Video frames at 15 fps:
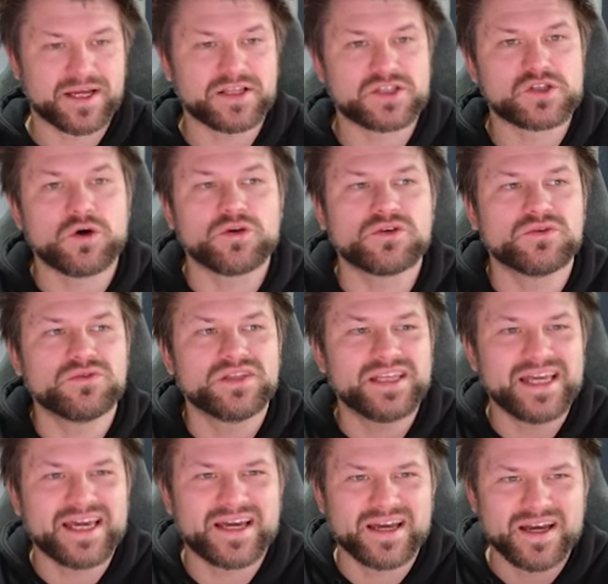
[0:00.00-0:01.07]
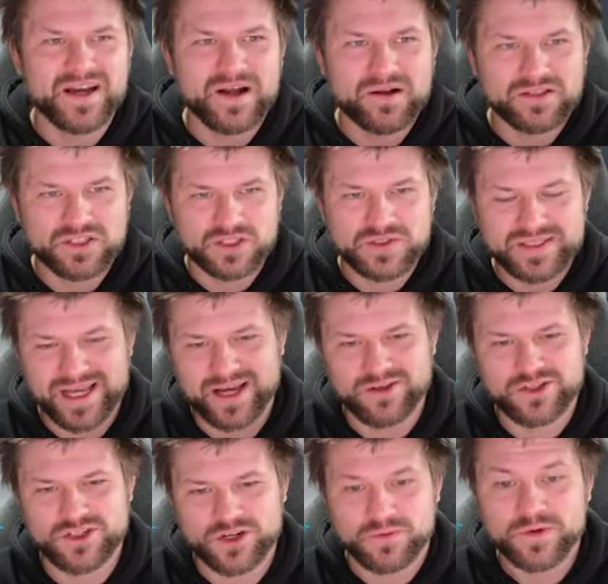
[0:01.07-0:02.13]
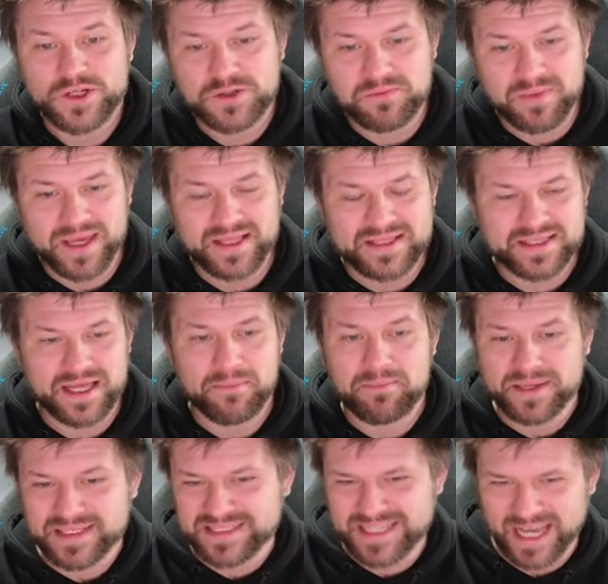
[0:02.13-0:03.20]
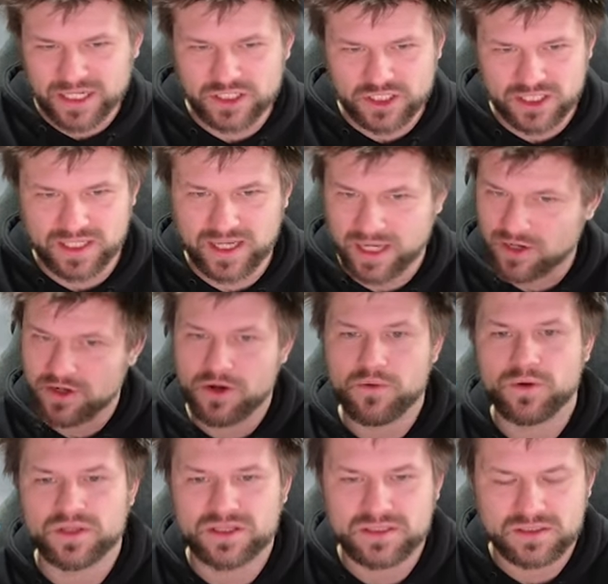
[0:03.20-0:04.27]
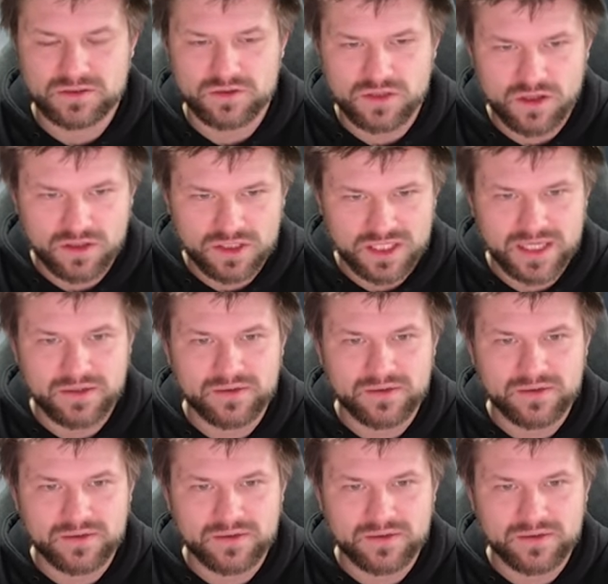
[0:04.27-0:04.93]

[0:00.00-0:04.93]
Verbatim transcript: It's not unique to Telstra, which means that potentially, I don't know what the, the deal